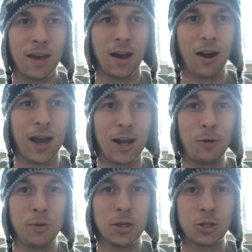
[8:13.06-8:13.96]
all right, I
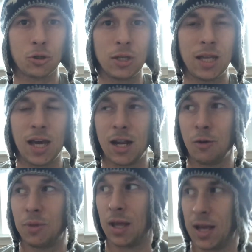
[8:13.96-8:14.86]
hope you enjoyed that.
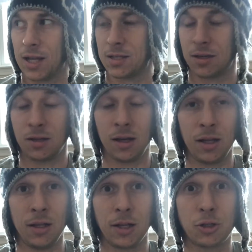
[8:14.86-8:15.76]
Hope that adds
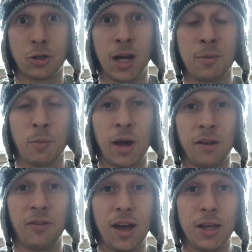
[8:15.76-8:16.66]
an extreme amount
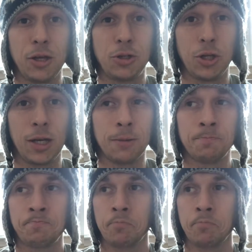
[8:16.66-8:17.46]
of value to you.